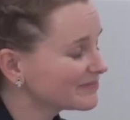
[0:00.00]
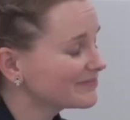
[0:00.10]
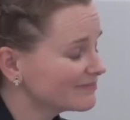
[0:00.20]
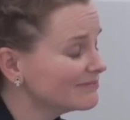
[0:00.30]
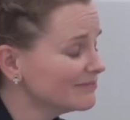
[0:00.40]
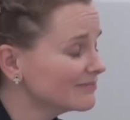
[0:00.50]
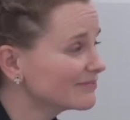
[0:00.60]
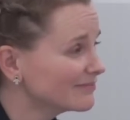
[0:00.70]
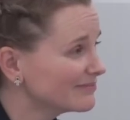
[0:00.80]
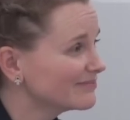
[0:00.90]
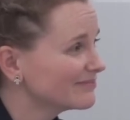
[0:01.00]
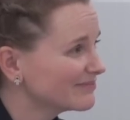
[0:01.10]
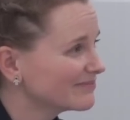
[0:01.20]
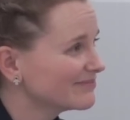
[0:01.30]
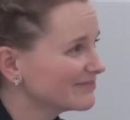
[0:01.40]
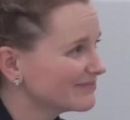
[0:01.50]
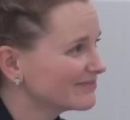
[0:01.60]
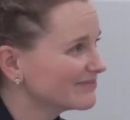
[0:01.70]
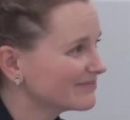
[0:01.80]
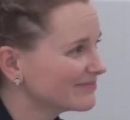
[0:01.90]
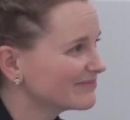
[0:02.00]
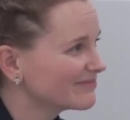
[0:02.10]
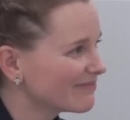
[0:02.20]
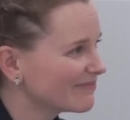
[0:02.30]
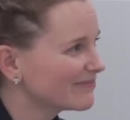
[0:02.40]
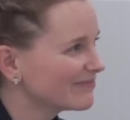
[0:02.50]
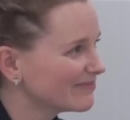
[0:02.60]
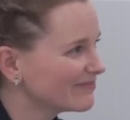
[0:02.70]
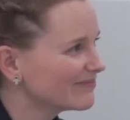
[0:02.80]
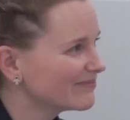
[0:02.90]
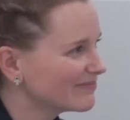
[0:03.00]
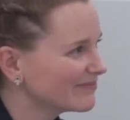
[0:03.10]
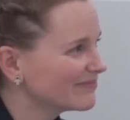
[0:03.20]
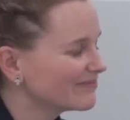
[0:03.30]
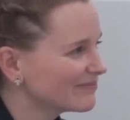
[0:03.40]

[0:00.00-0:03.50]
This person isn't speaking.